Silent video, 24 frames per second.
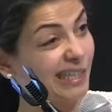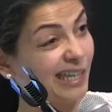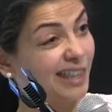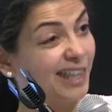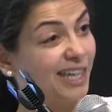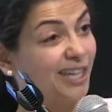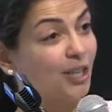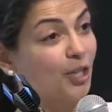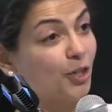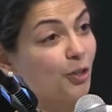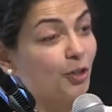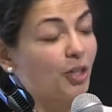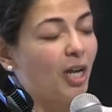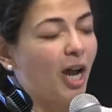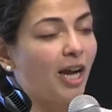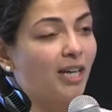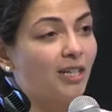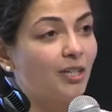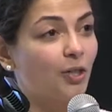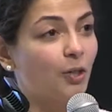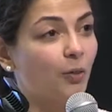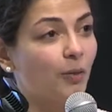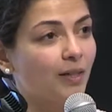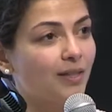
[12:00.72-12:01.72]
The thing that you're
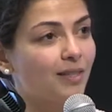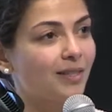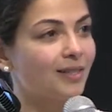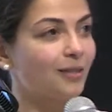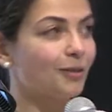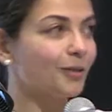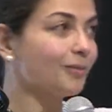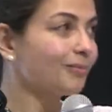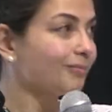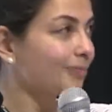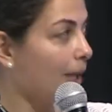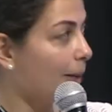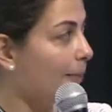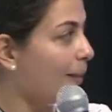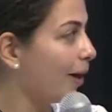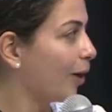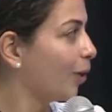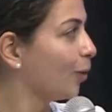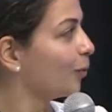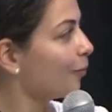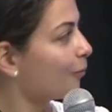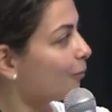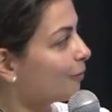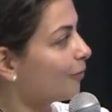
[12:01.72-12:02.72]
talking to us
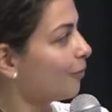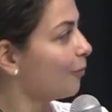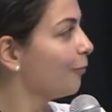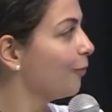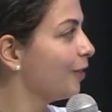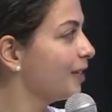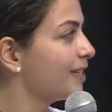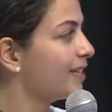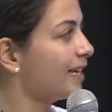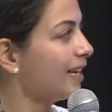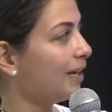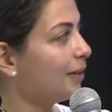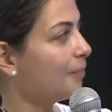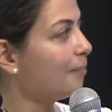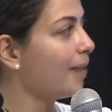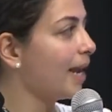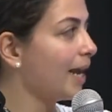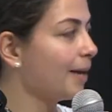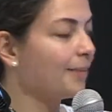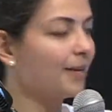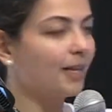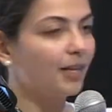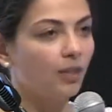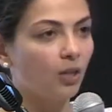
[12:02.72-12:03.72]
about fits in
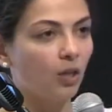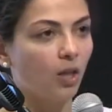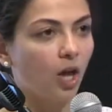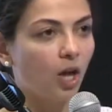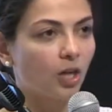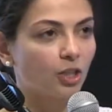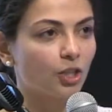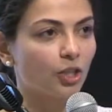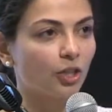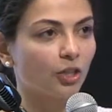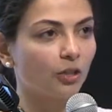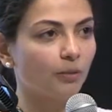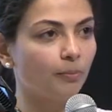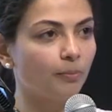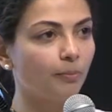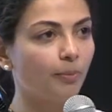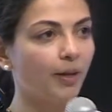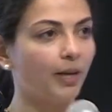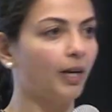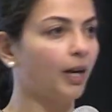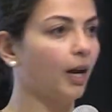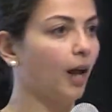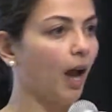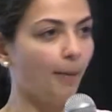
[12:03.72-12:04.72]
maybe in the long term,
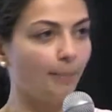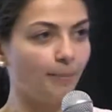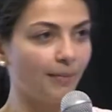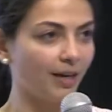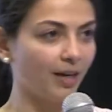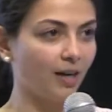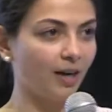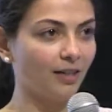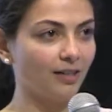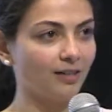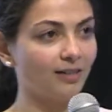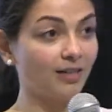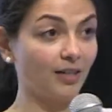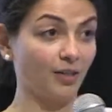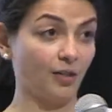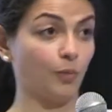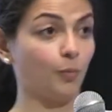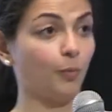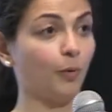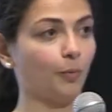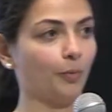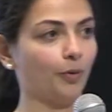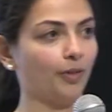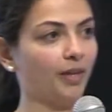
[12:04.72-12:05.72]
but I'm being honest, this is
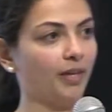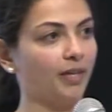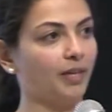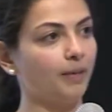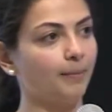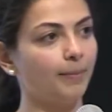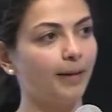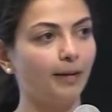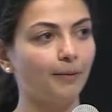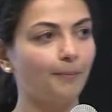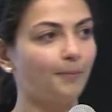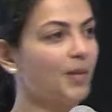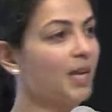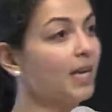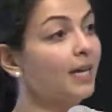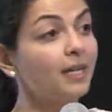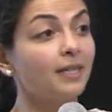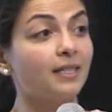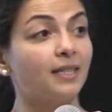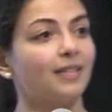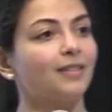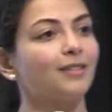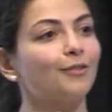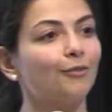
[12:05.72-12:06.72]
what we're thinking about.
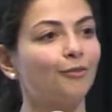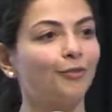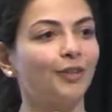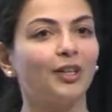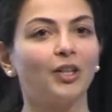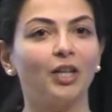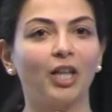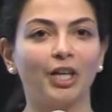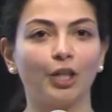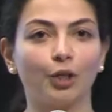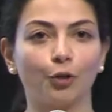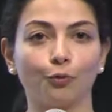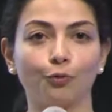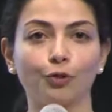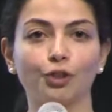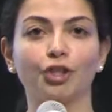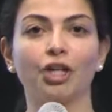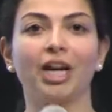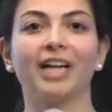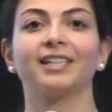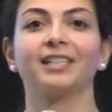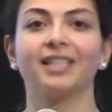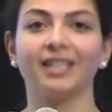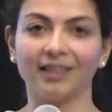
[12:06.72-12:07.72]
It doesn't feel like you're
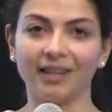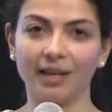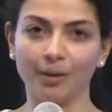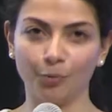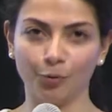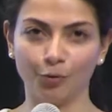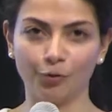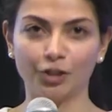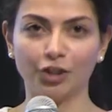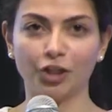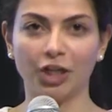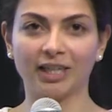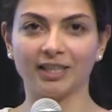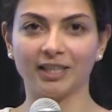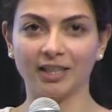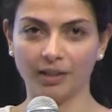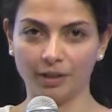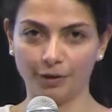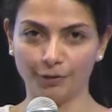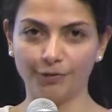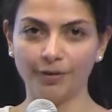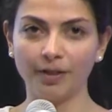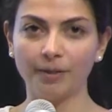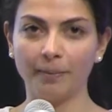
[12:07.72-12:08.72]
rejecting them or rejecting
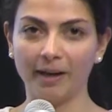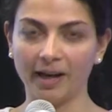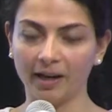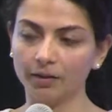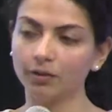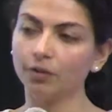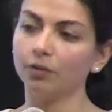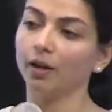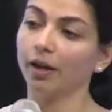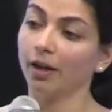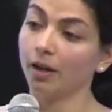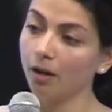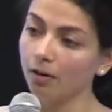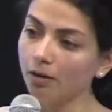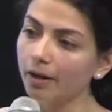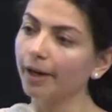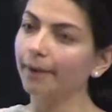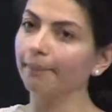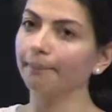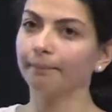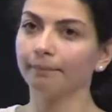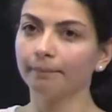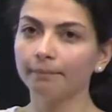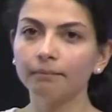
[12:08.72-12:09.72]
their feedback. They're like, all
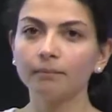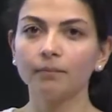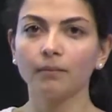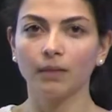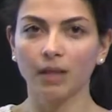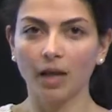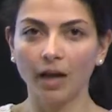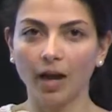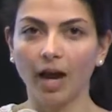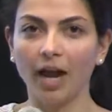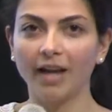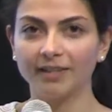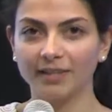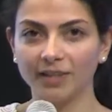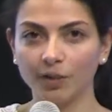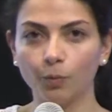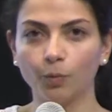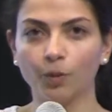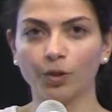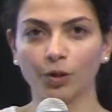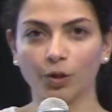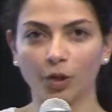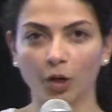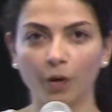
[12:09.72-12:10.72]
right, yeah, I see
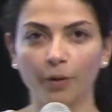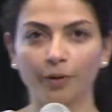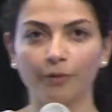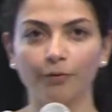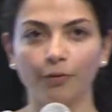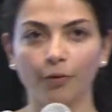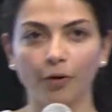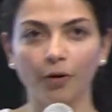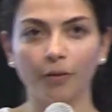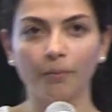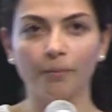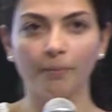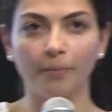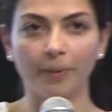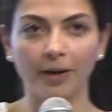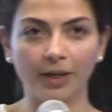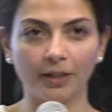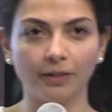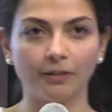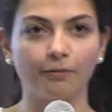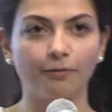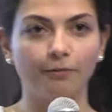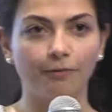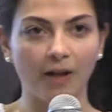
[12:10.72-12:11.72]
what you're going for,
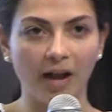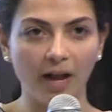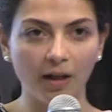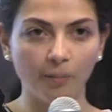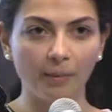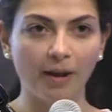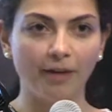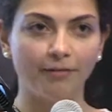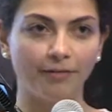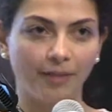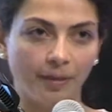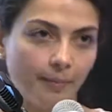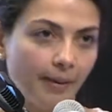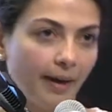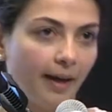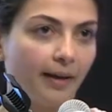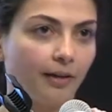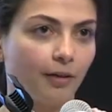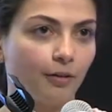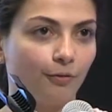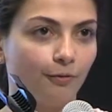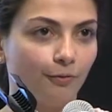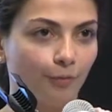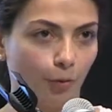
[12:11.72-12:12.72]
but file my
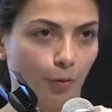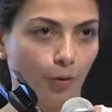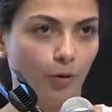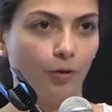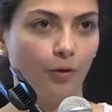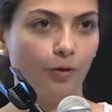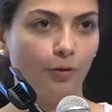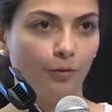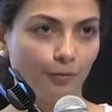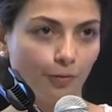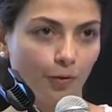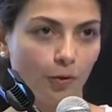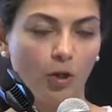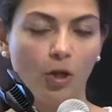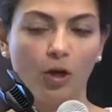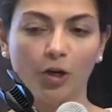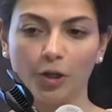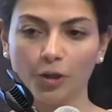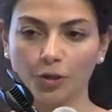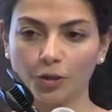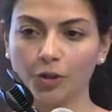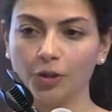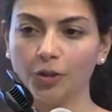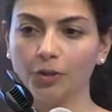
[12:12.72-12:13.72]
feedback for
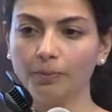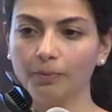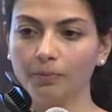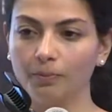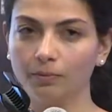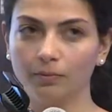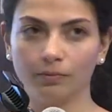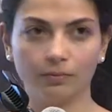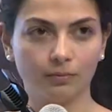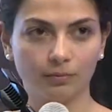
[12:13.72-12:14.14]
longer term